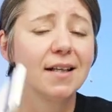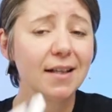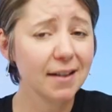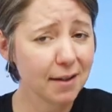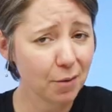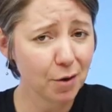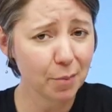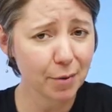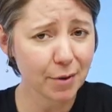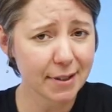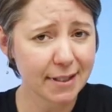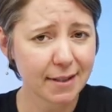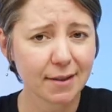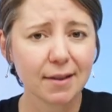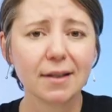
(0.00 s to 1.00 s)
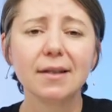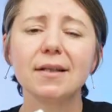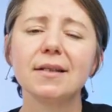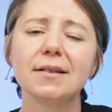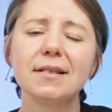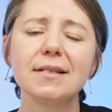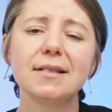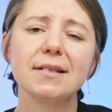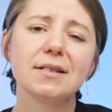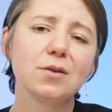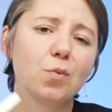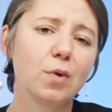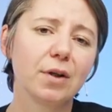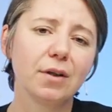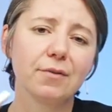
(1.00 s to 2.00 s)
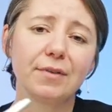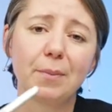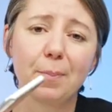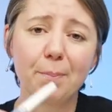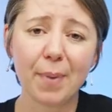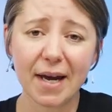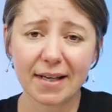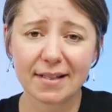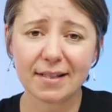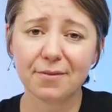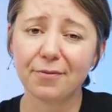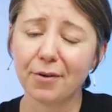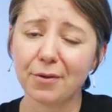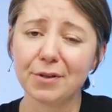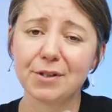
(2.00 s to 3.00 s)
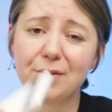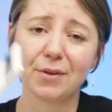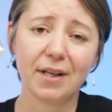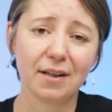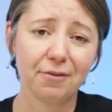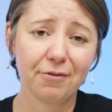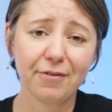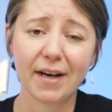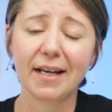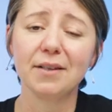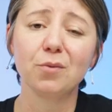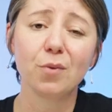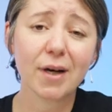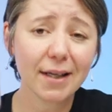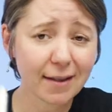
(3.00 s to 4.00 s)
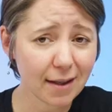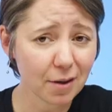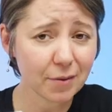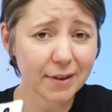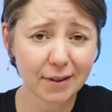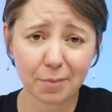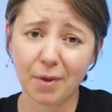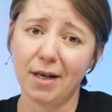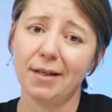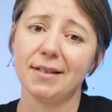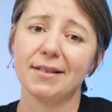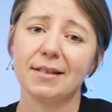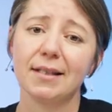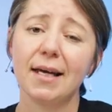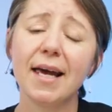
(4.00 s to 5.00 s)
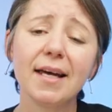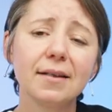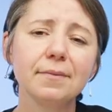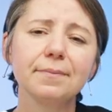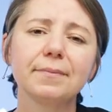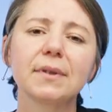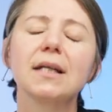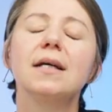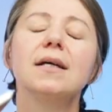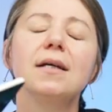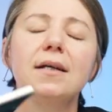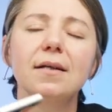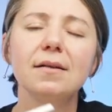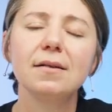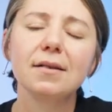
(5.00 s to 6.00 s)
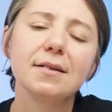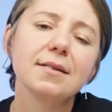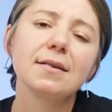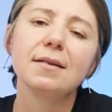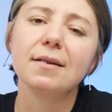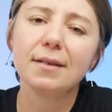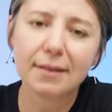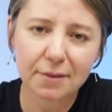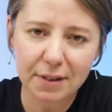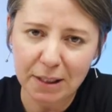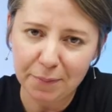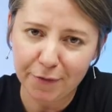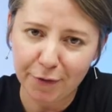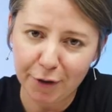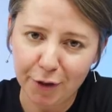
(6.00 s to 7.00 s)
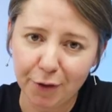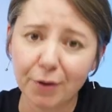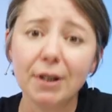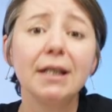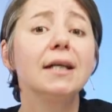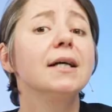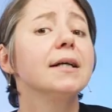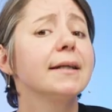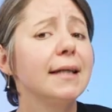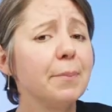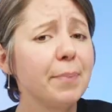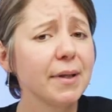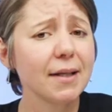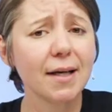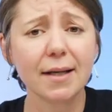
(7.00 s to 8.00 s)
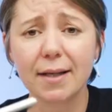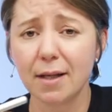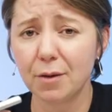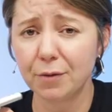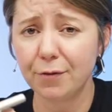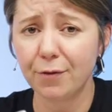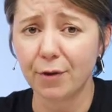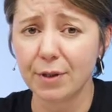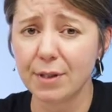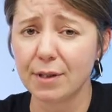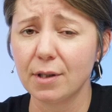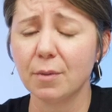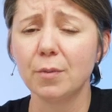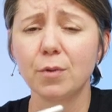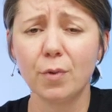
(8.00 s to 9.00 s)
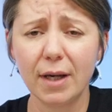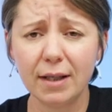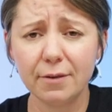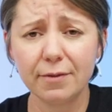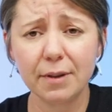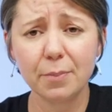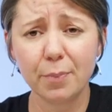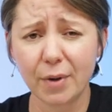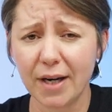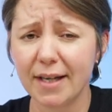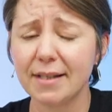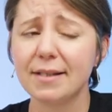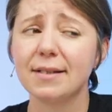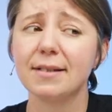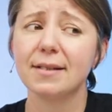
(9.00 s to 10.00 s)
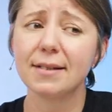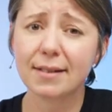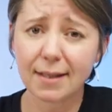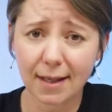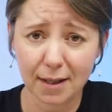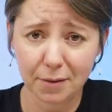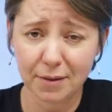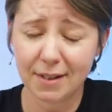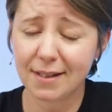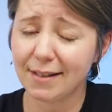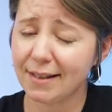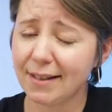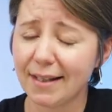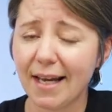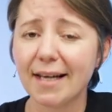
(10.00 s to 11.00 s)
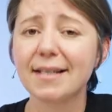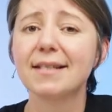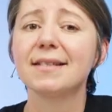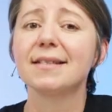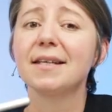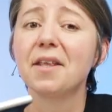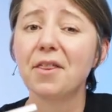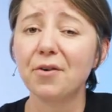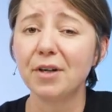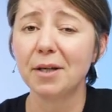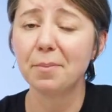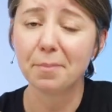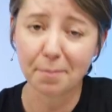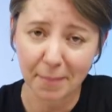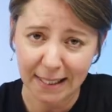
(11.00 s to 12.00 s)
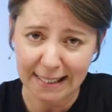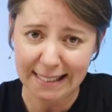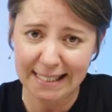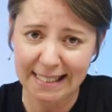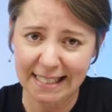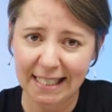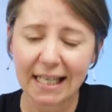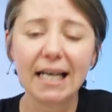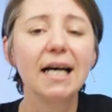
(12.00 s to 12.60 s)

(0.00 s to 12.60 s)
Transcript: In our books, this is the one of the best phones you can find right now in the market. And here is a little tip for you. Keep an eye out for some relevant price discounts in the next 3 months.